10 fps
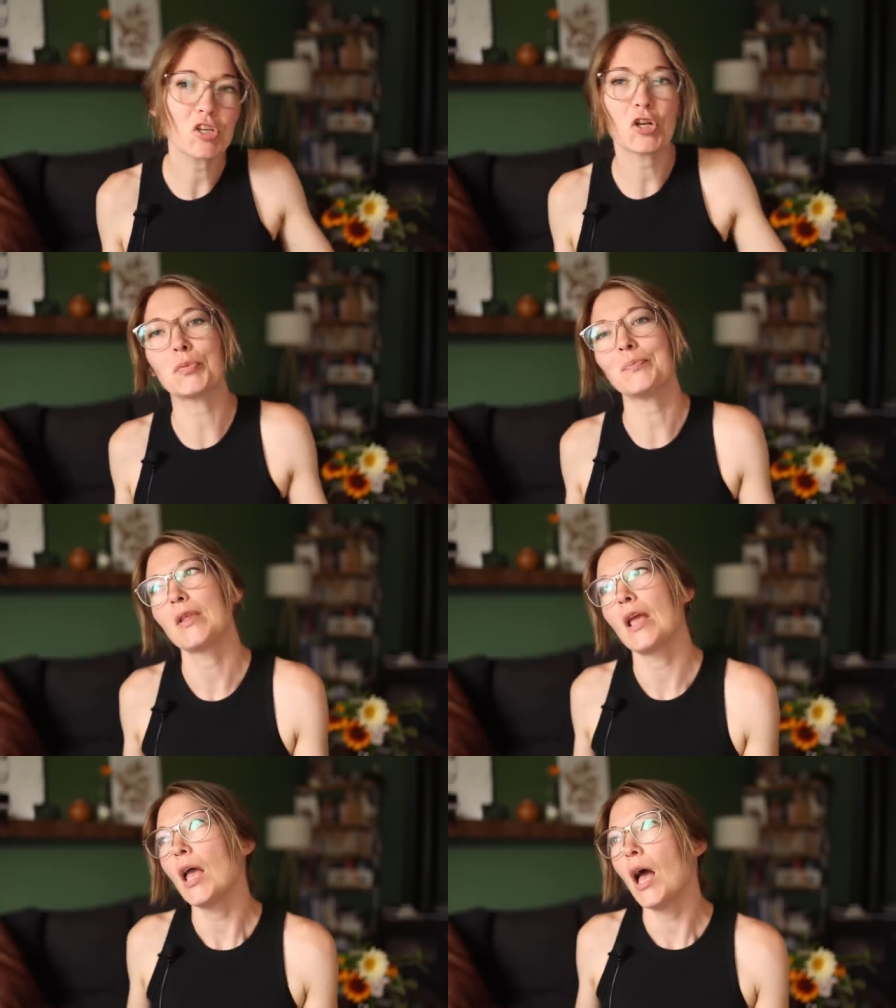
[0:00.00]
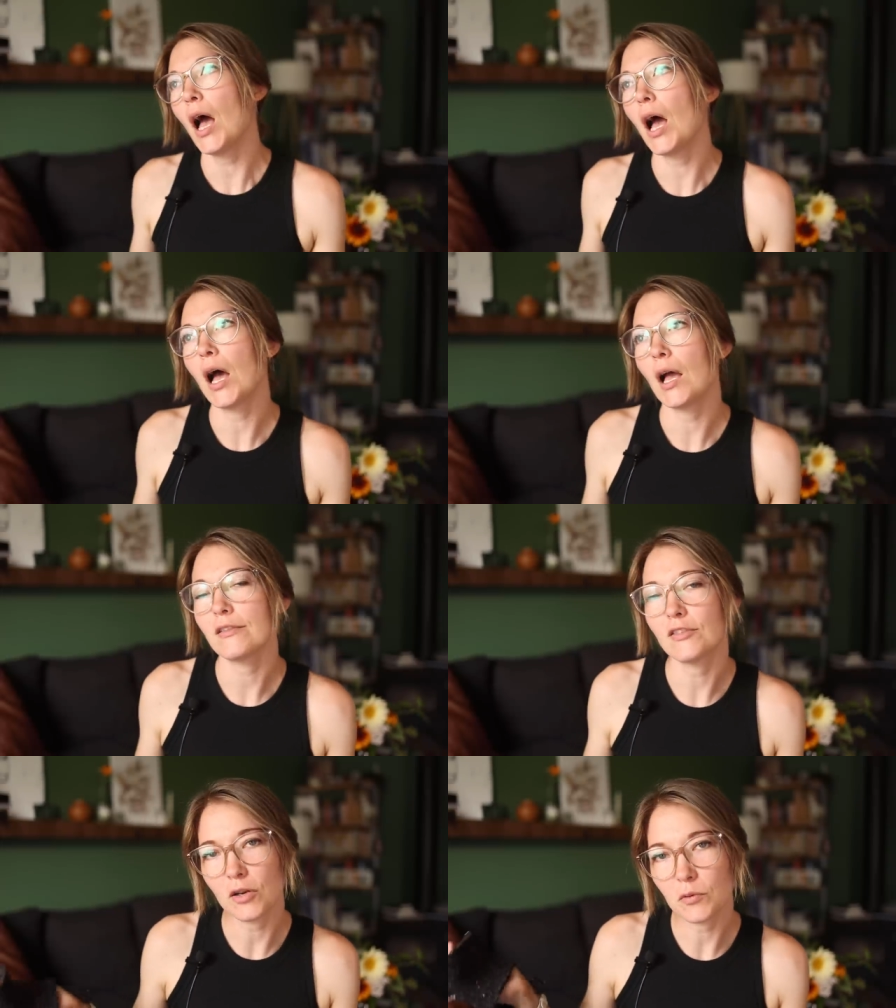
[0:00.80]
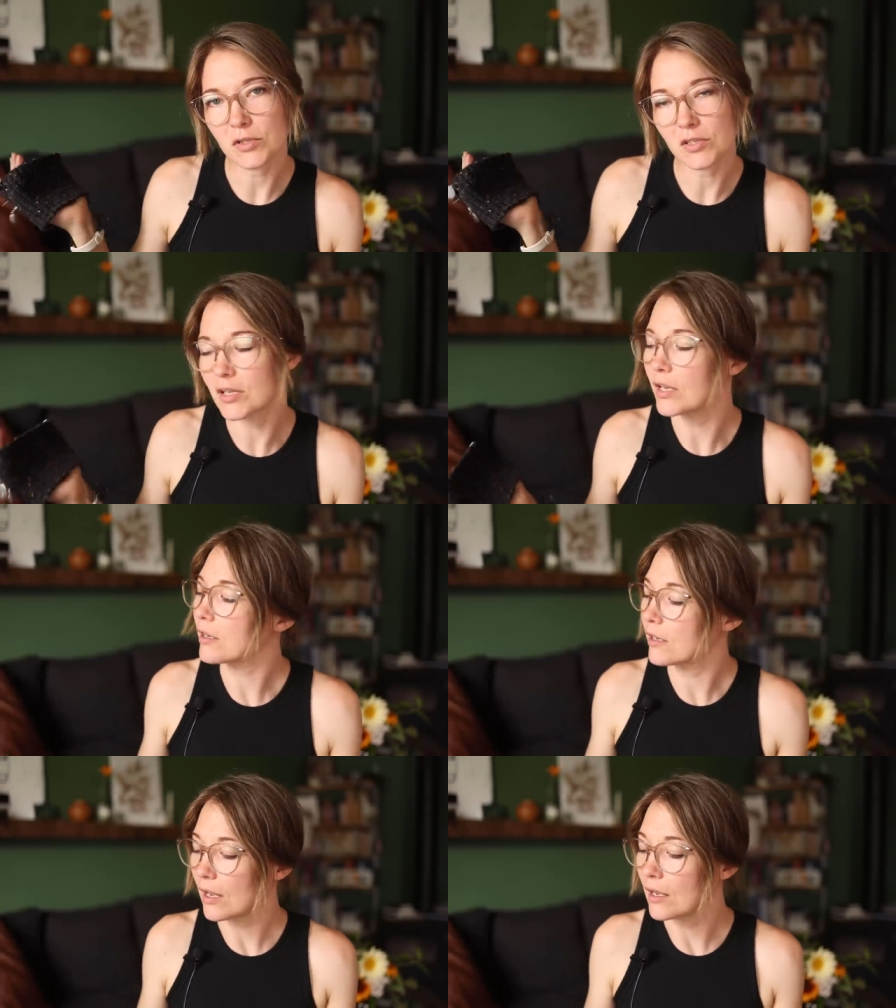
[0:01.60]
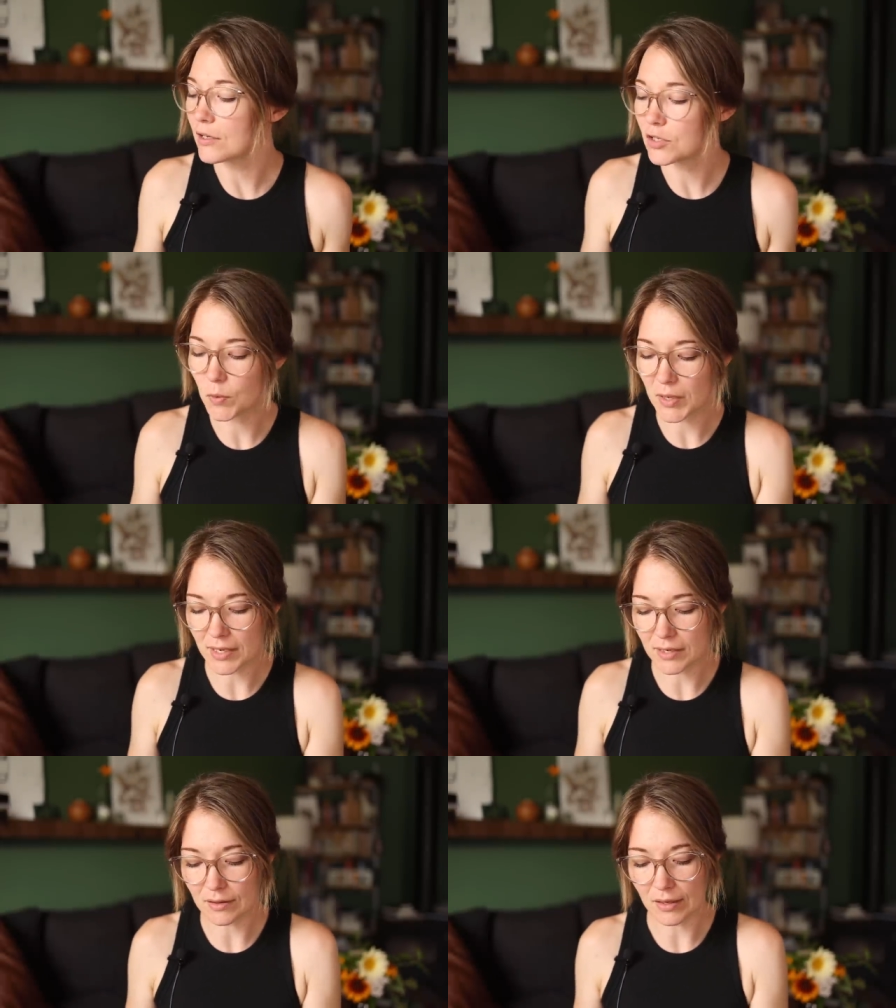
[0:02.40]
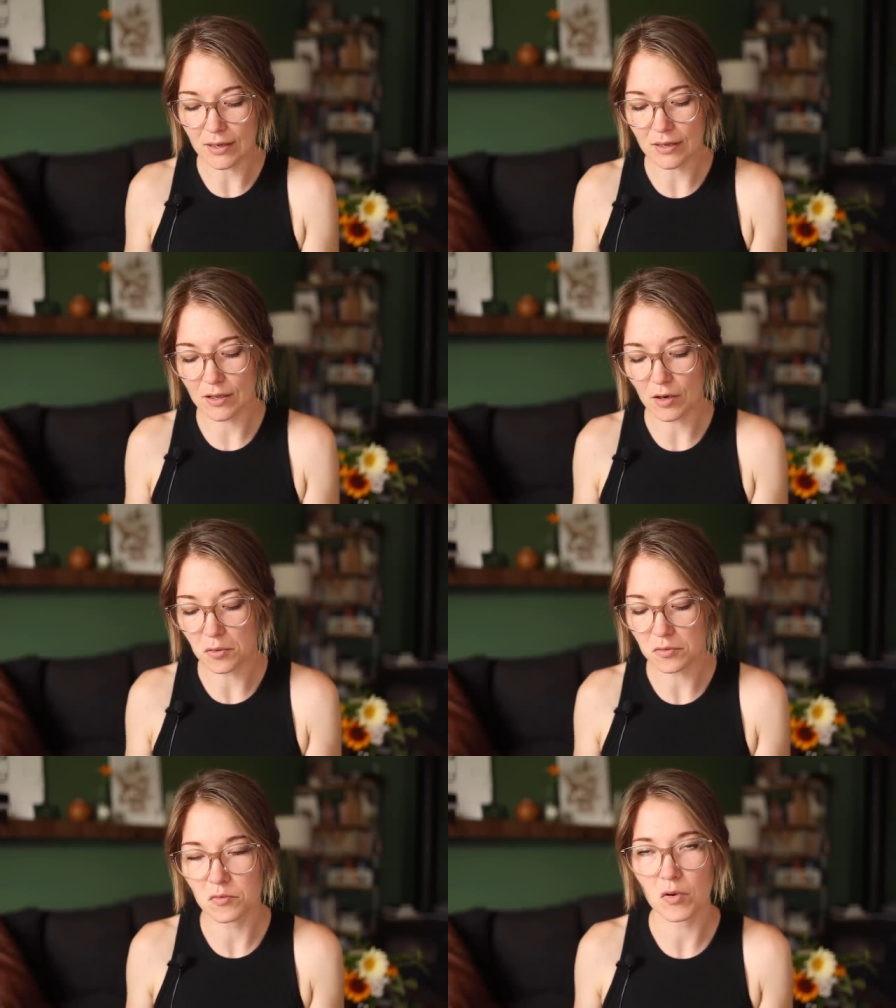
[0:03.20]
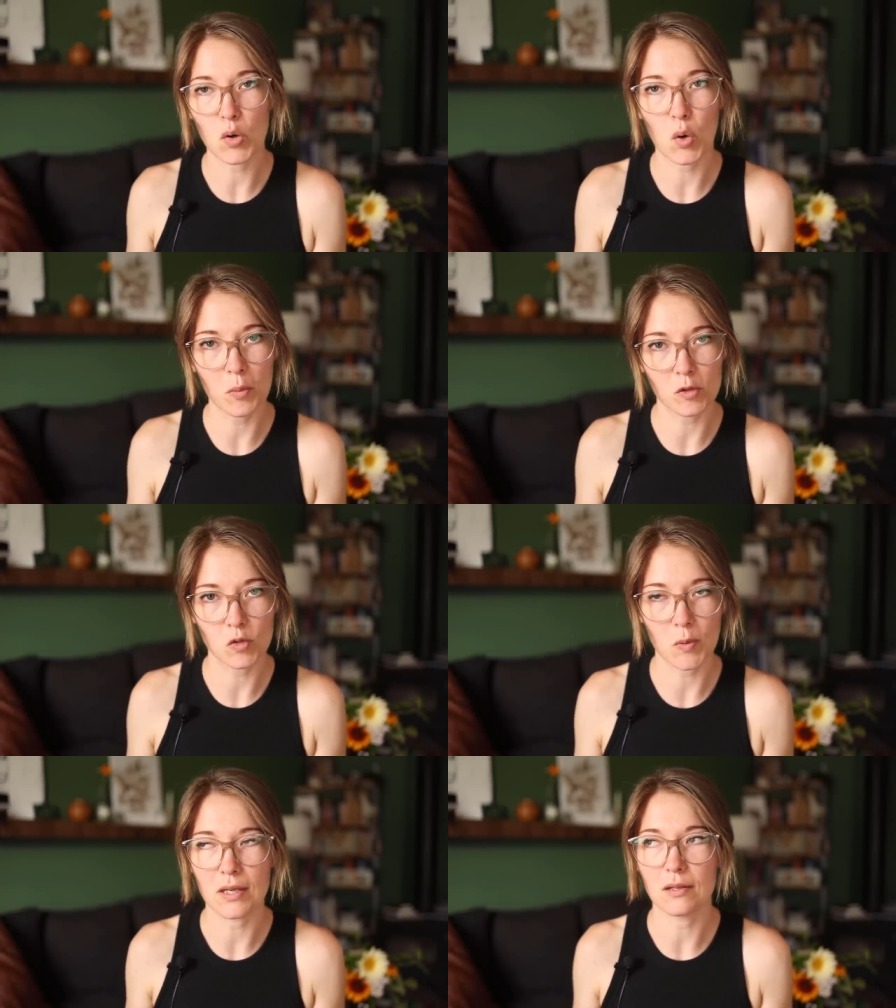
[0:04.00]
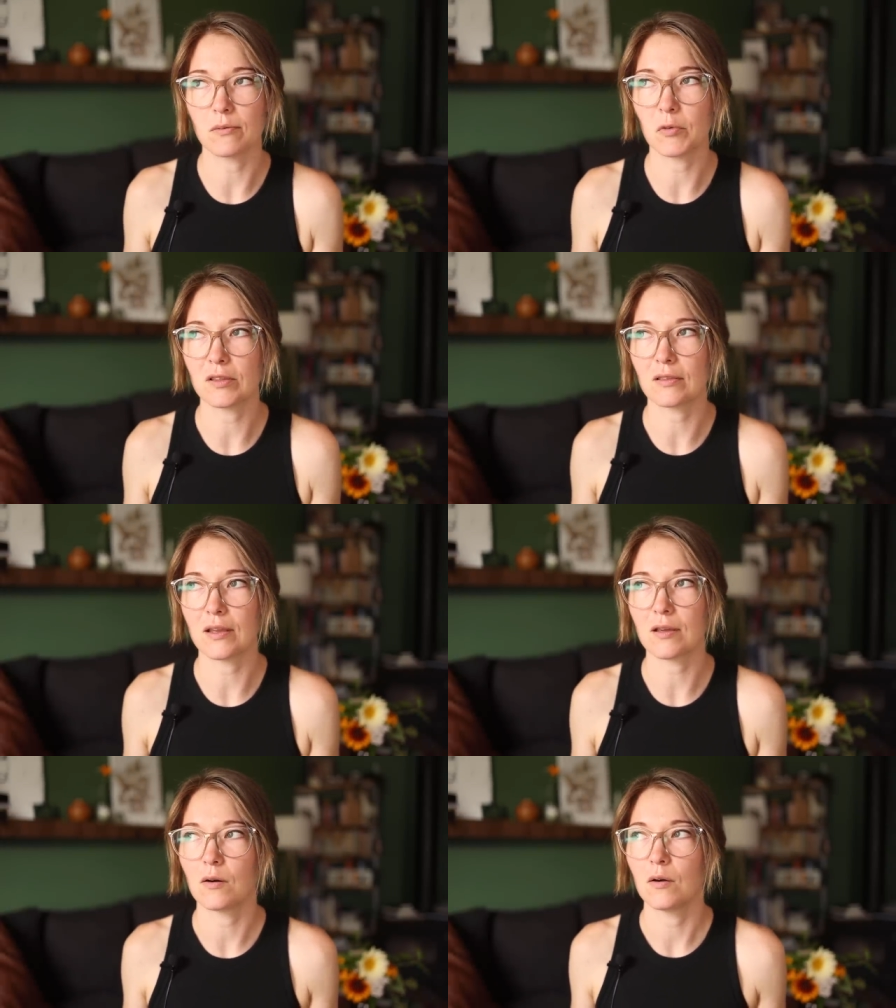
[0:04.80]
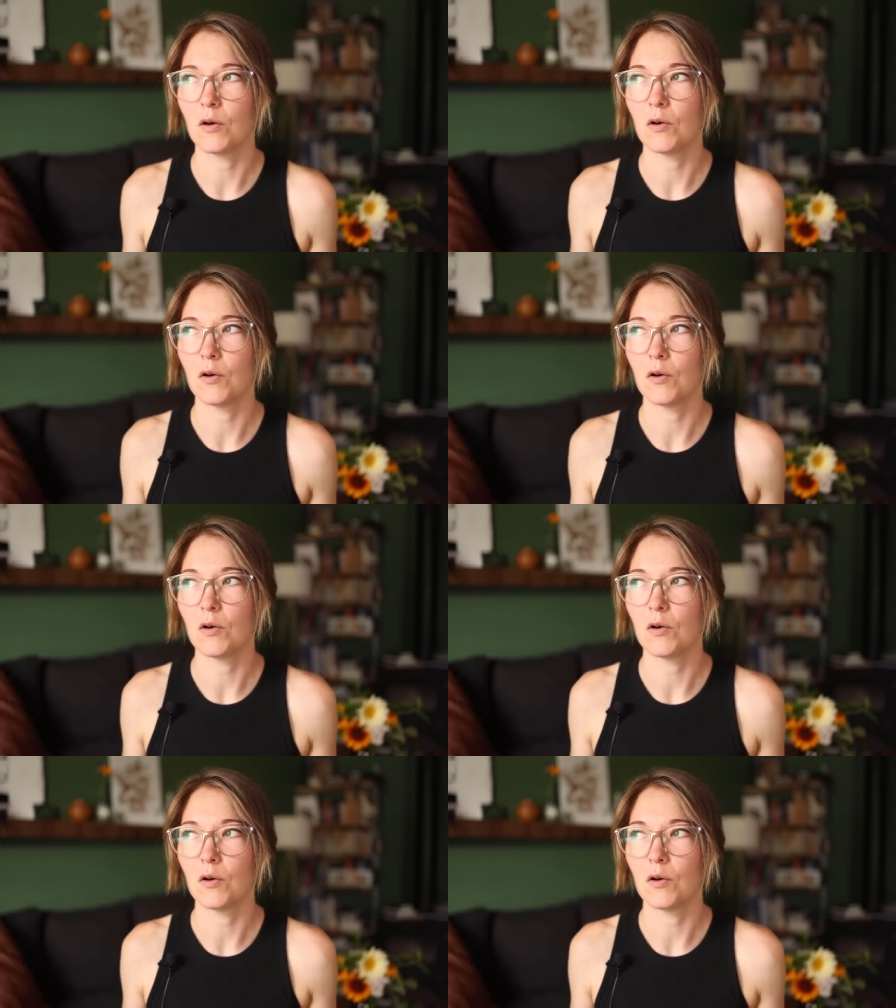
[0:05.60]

you know, I thought it was like a tweed, like, you know, a normal tweed with like